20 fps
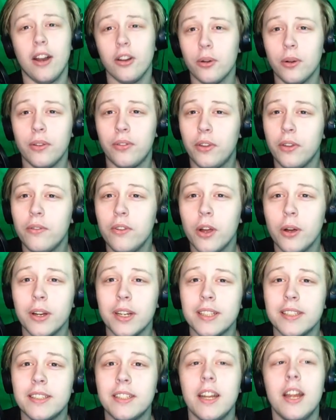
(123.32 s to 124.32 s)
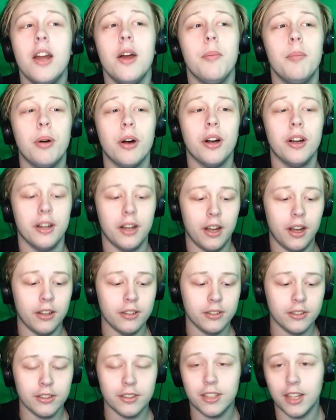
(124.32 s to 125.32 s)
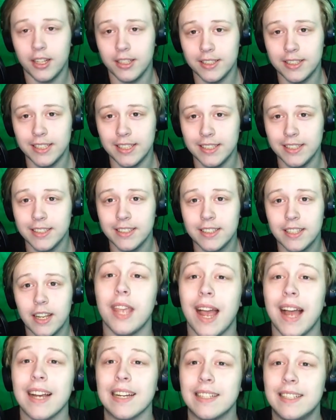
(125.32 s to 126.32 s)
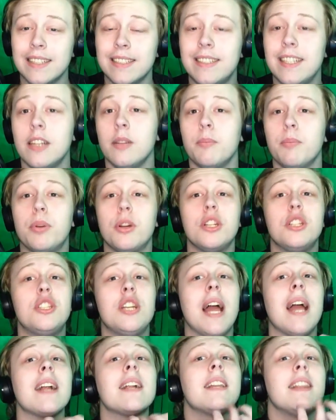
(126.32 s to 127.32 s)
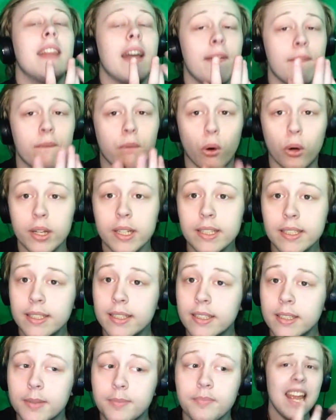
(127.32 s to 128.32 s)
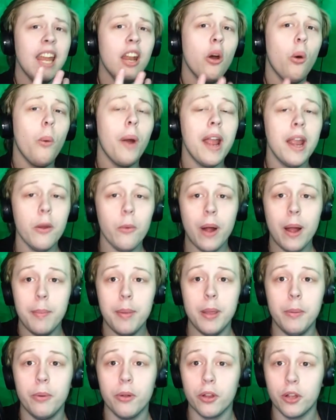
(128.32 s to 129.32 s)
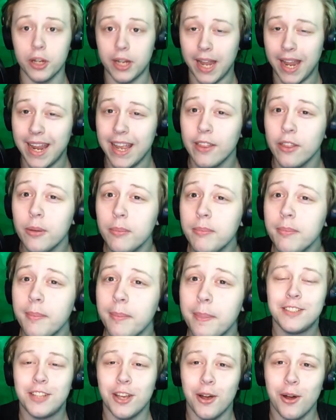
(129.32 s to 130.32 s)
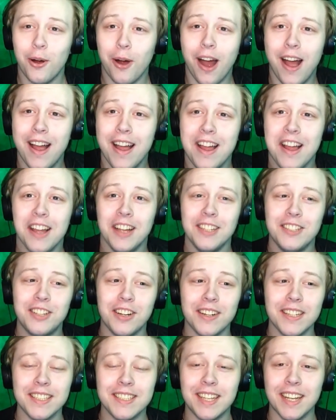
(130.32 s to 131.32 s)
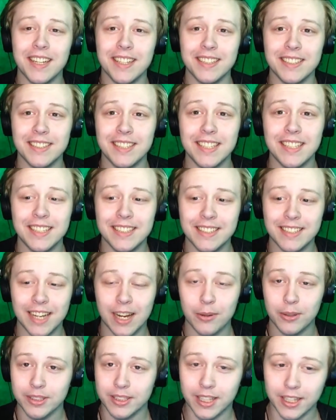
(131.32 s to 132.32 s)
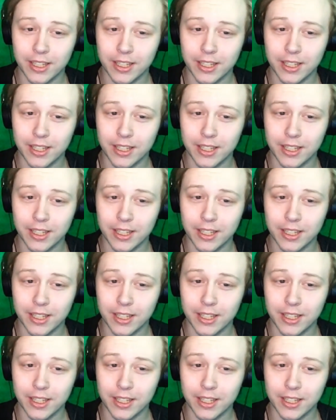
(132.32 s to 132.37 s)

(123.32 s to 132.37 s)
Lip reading: I don't know if you've noticed, but on certain scenes, the actors didn't project their voice in a way where people could hear them. So during certain scenes, I was